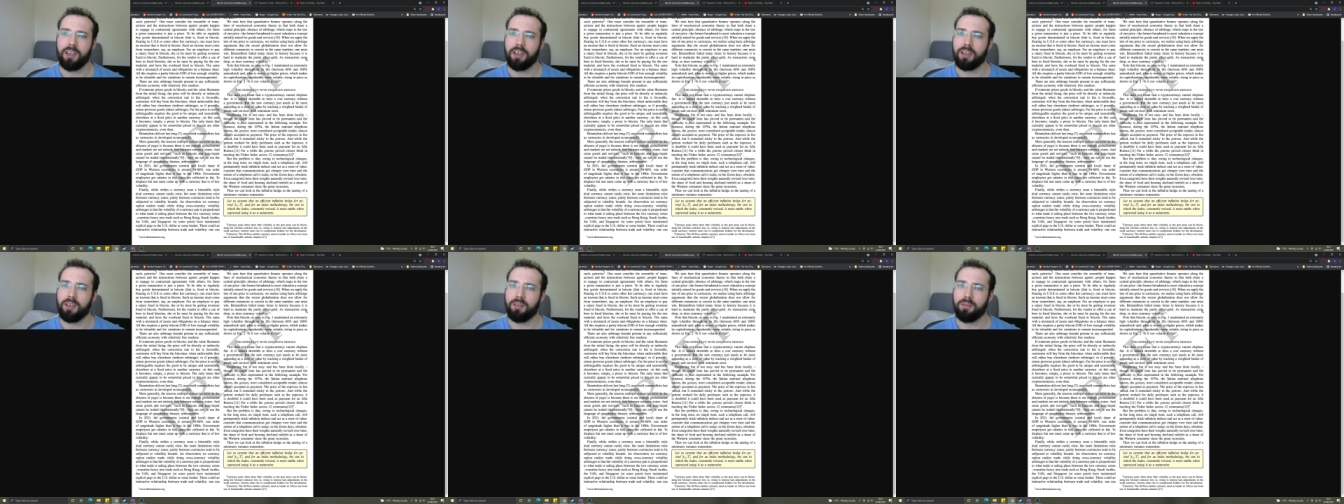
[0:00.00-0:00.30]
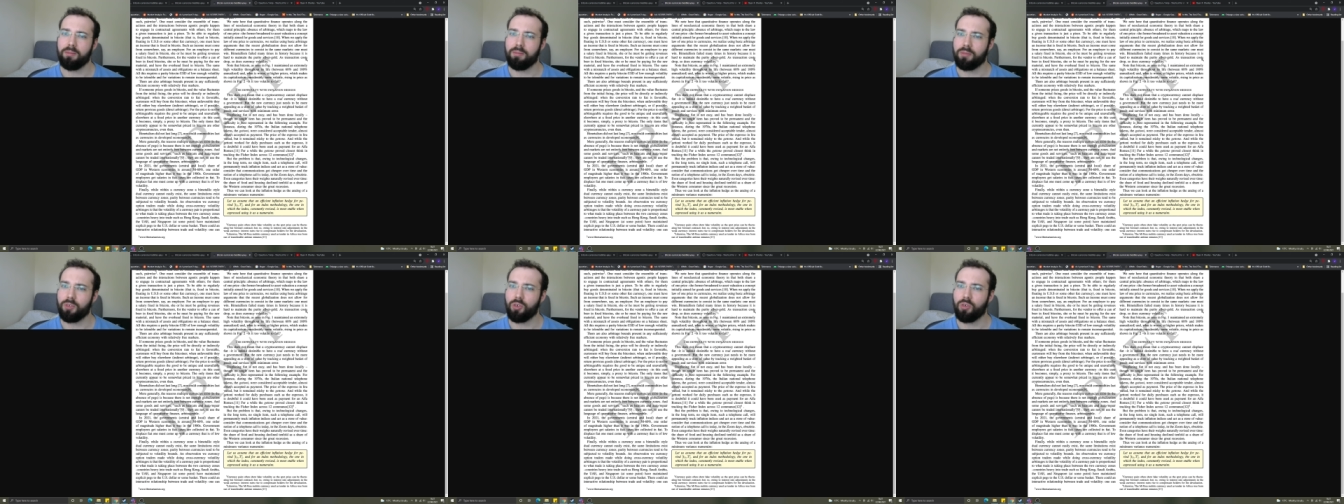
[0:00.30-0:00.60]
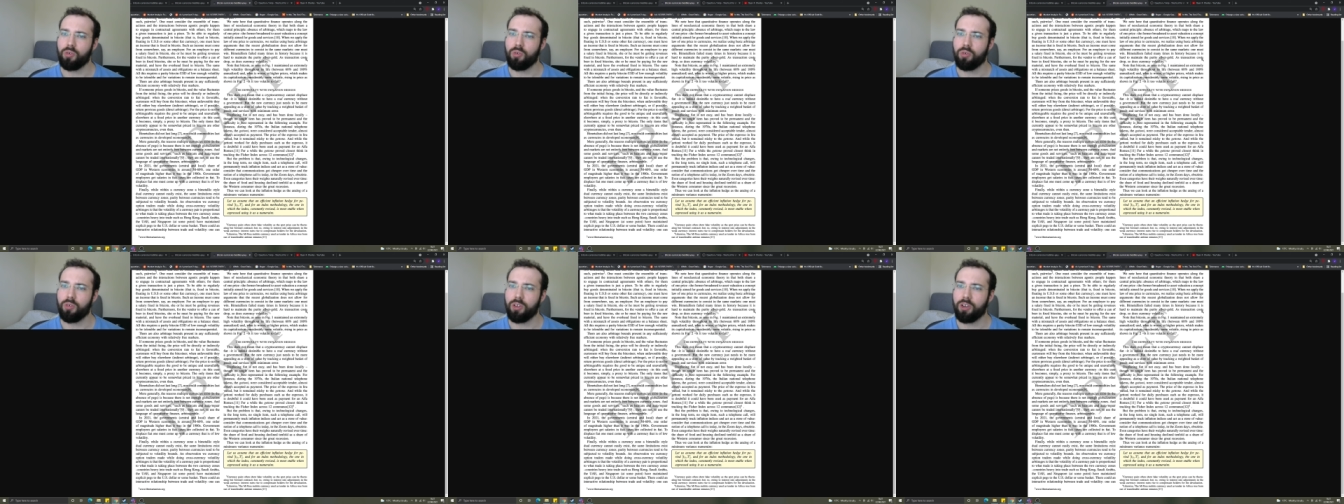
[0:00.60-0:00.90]
Um,
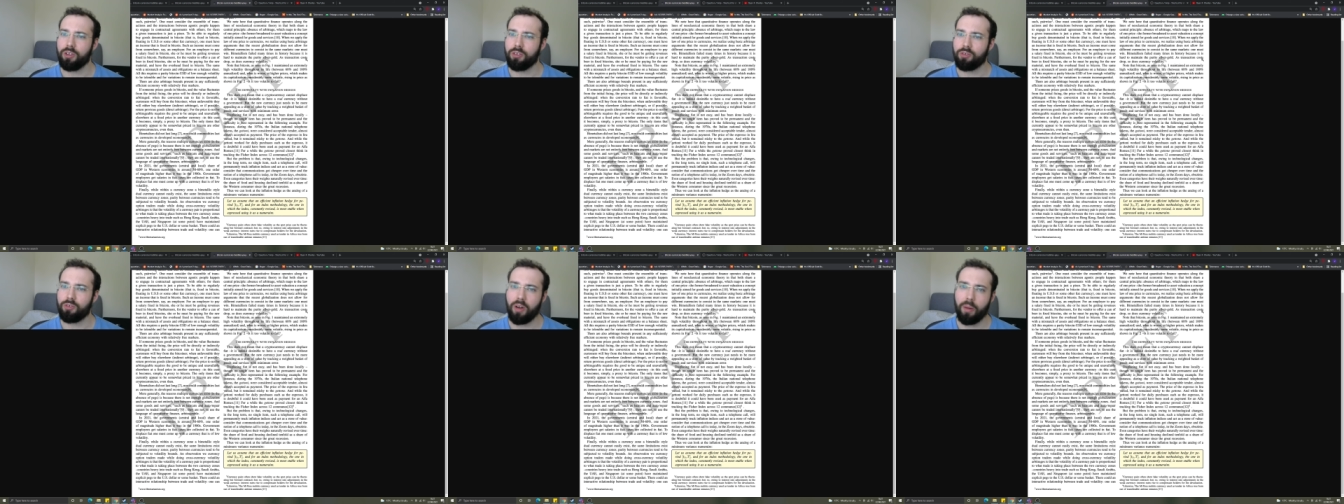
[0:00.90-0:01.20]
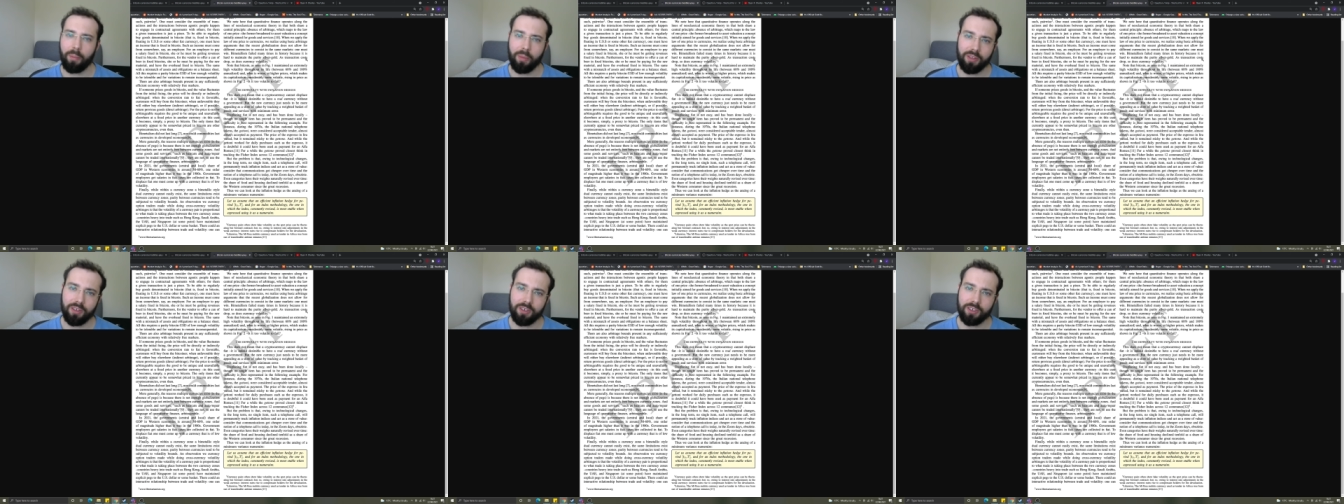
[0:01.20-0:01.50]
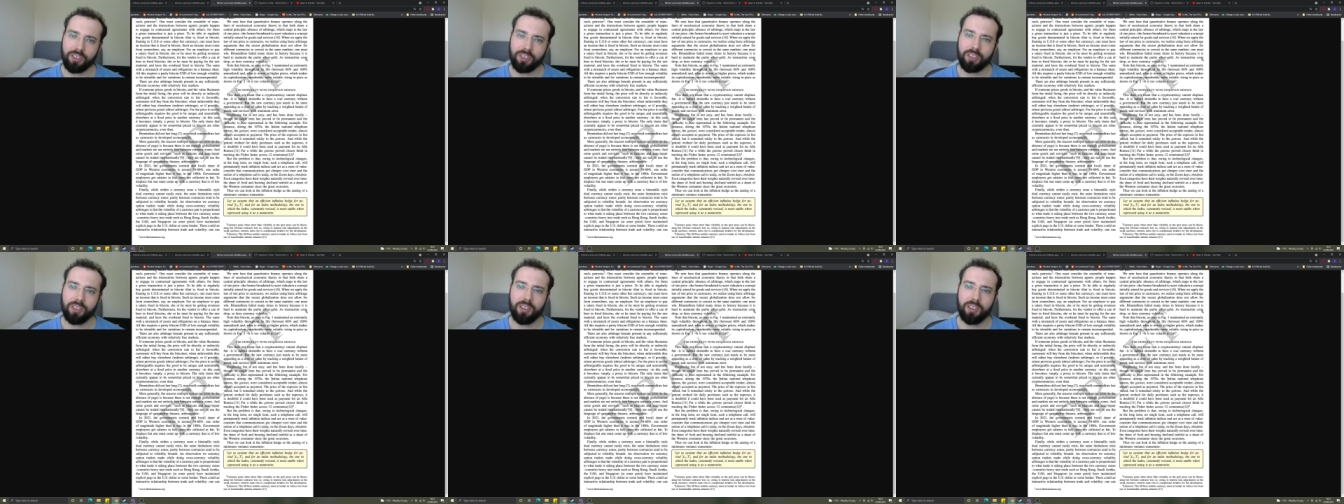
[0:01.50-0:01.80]
your you know
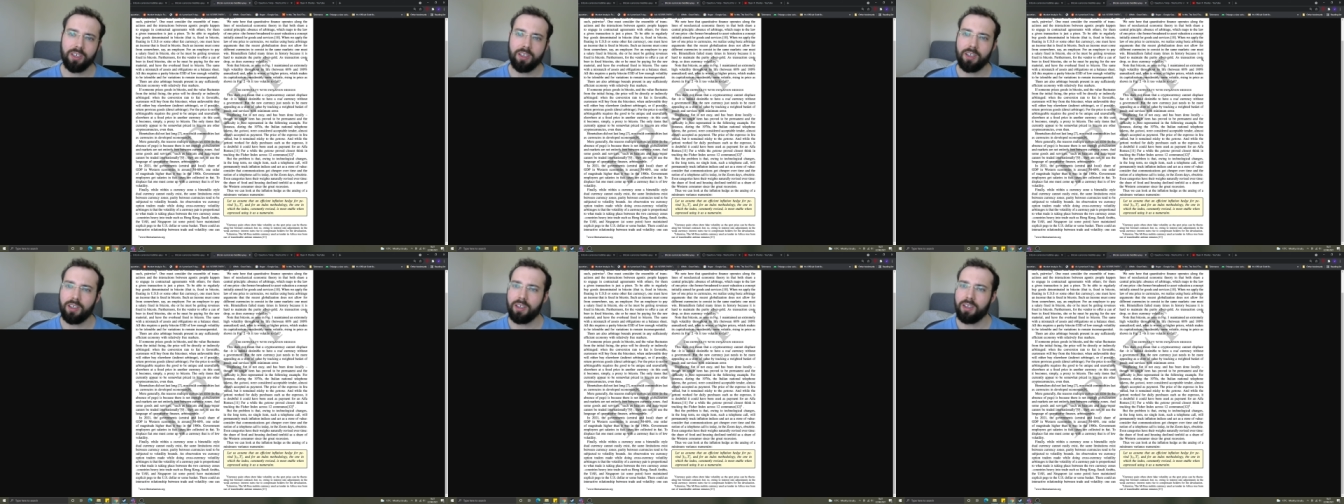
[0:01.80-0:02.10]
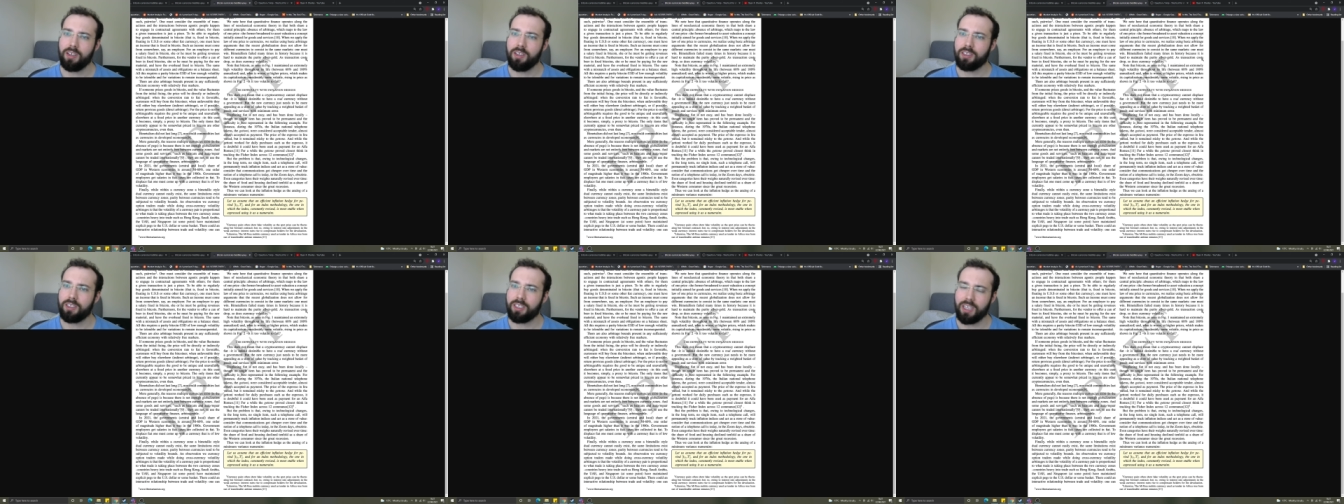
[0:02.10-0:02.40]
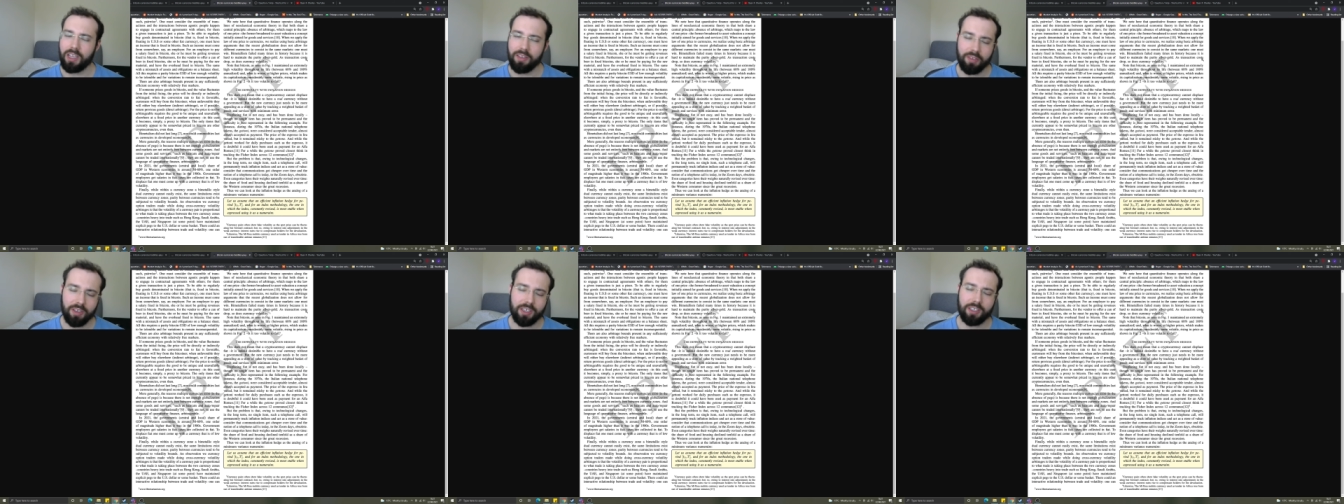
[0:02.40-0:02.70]
grandmother's
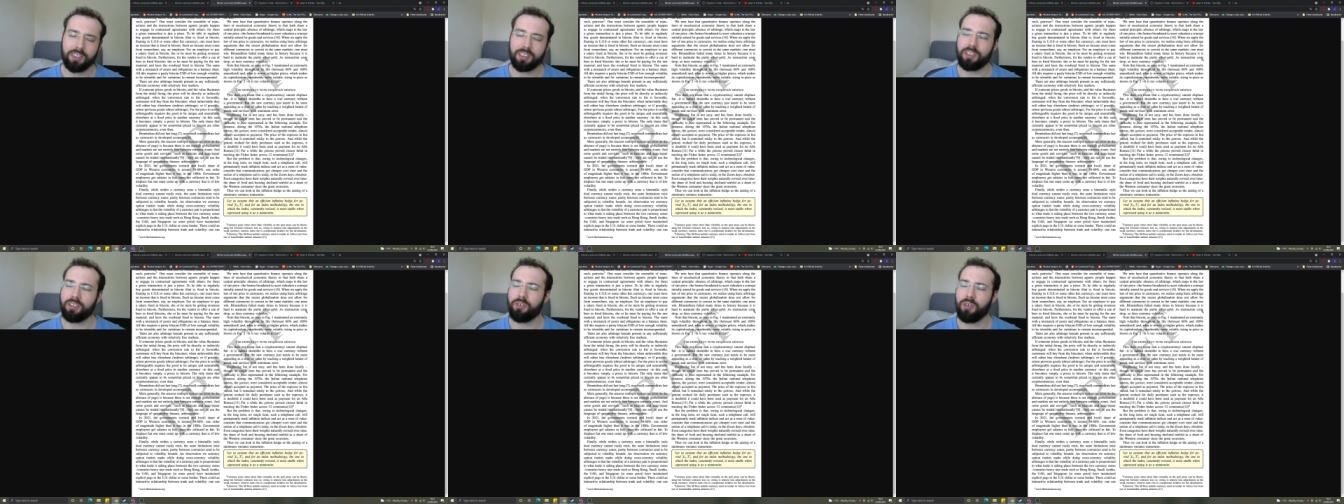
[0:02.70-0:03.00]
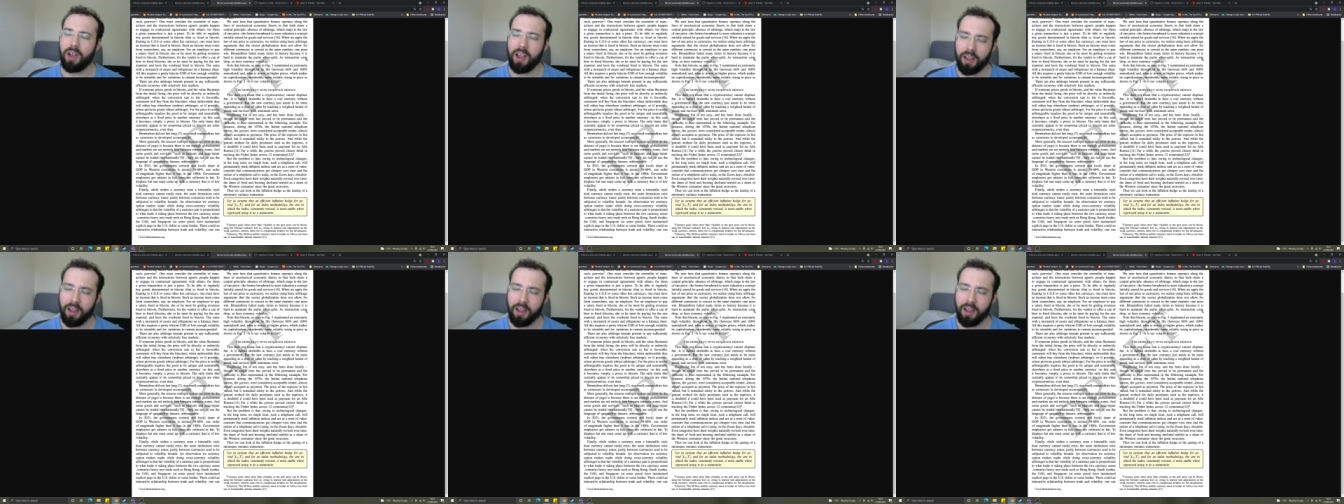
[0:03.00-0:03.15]
savings and your